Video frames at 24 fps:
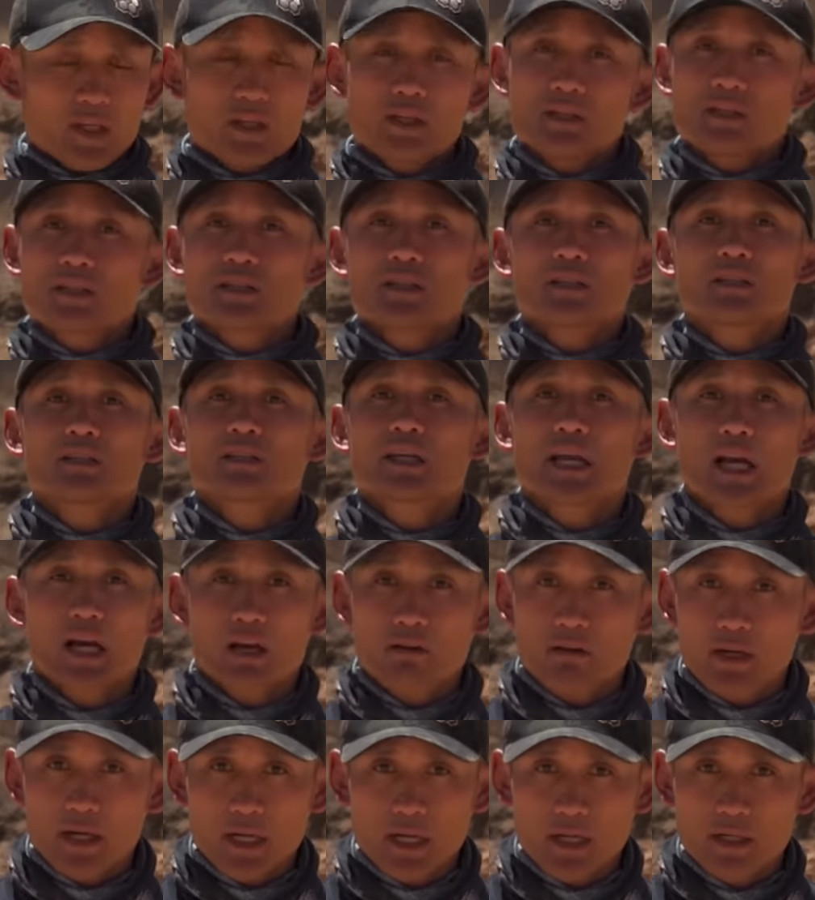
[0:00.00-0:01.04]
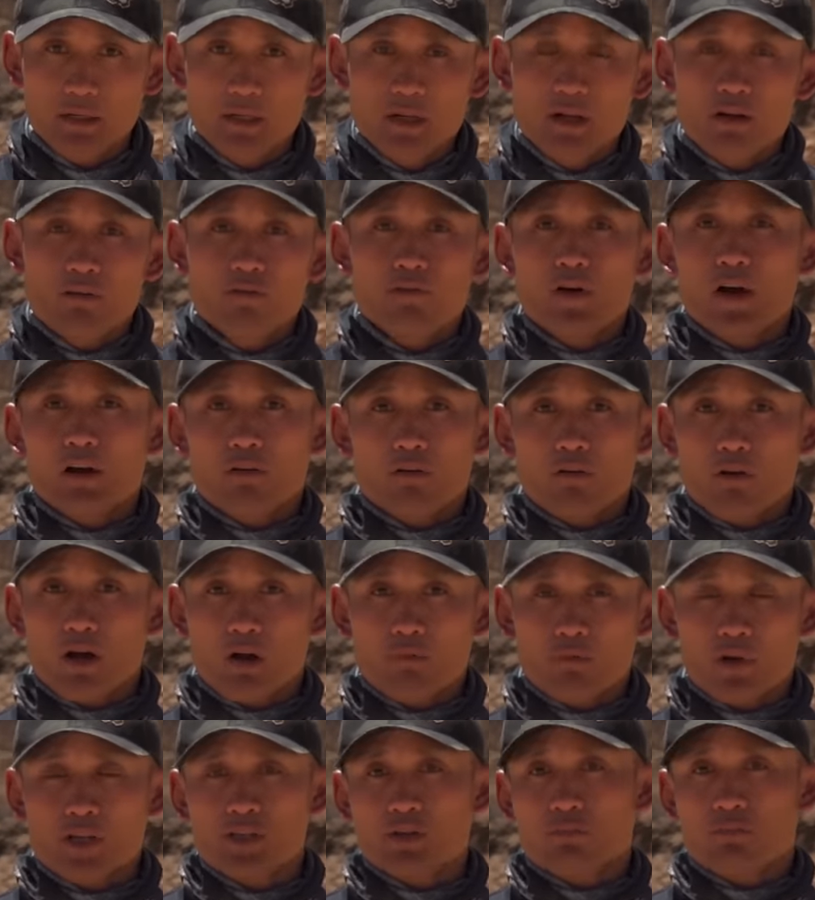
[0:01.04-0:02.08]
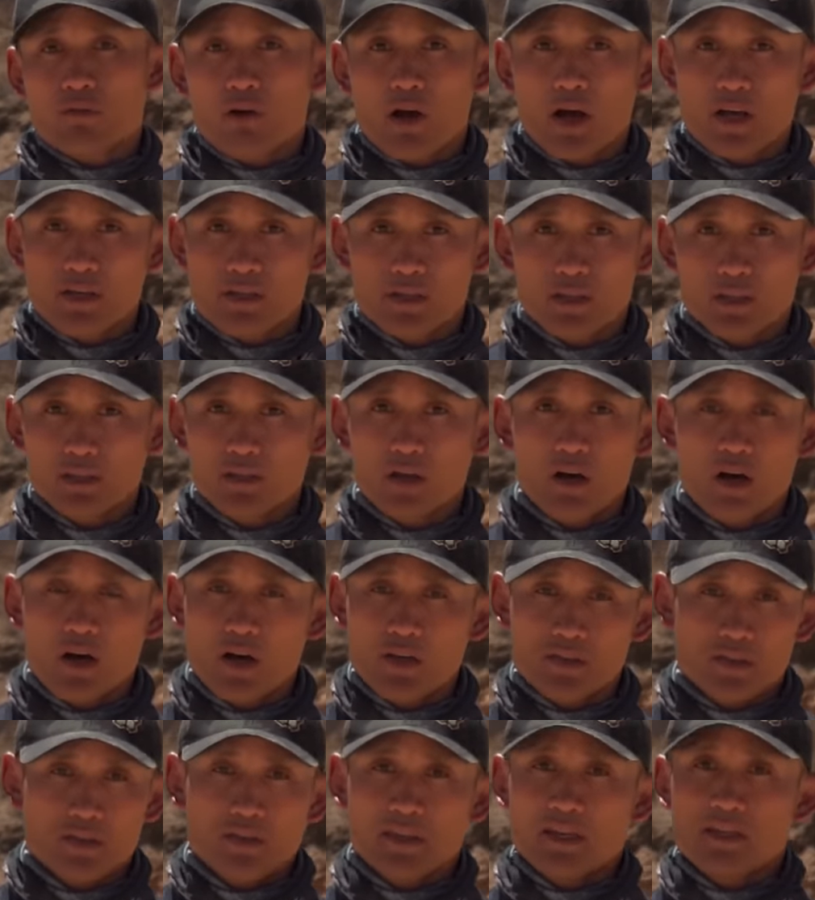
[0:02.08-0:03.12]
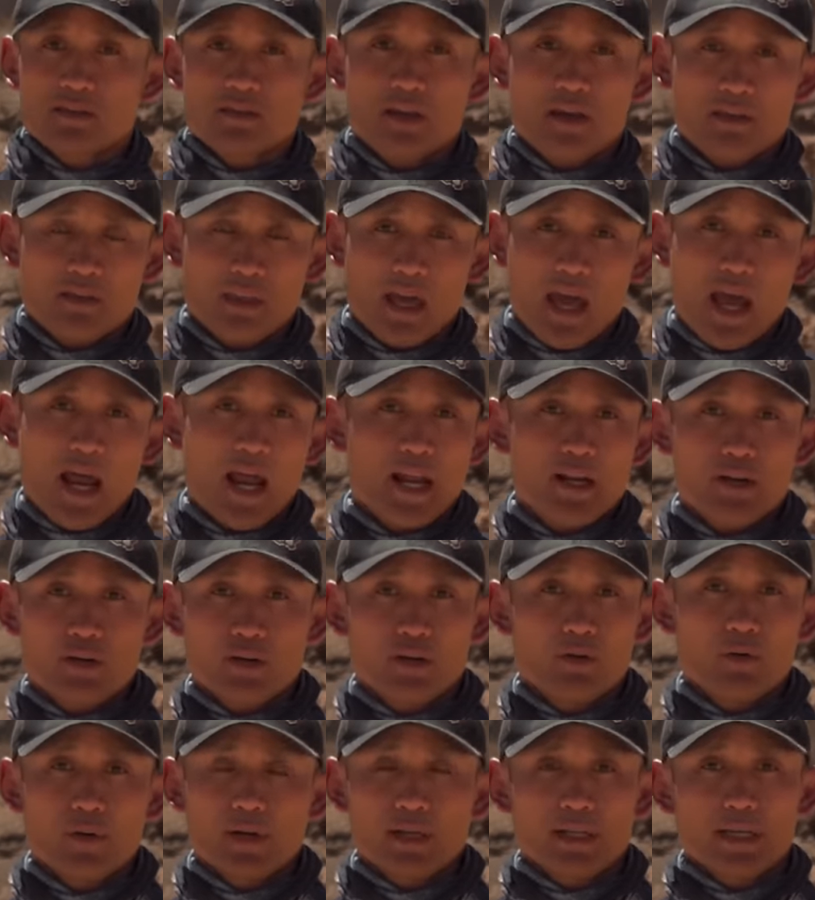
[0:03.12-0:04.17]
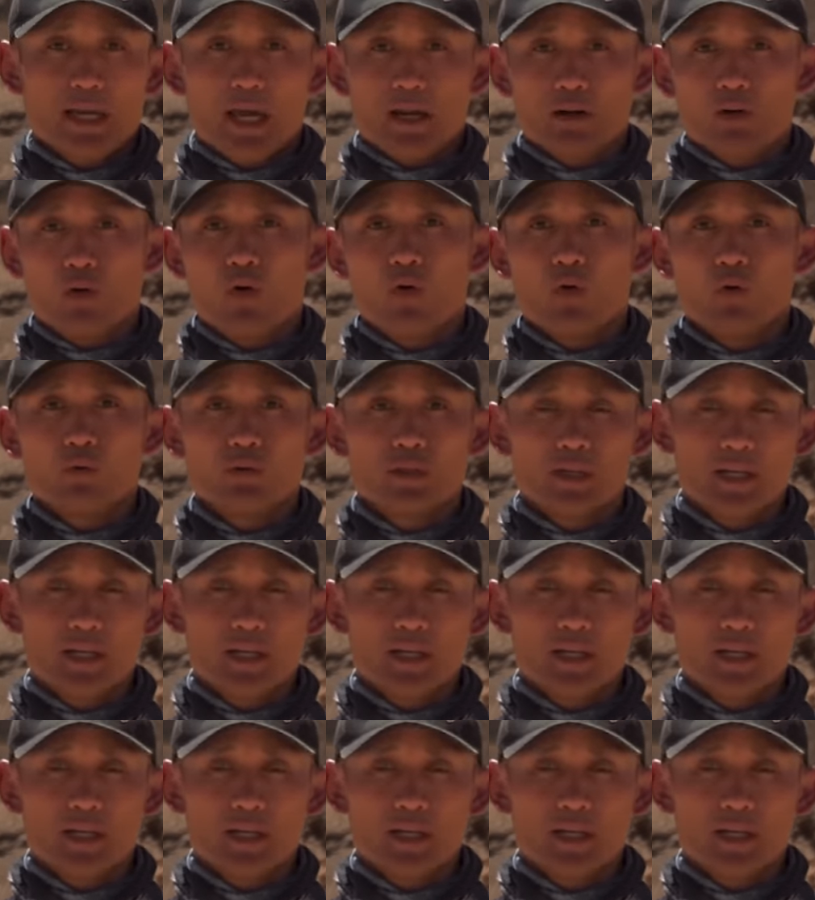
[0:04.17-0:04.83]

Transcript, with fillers: concealed carry, firearm reciprocity laws and things like that, and you're going to get a whole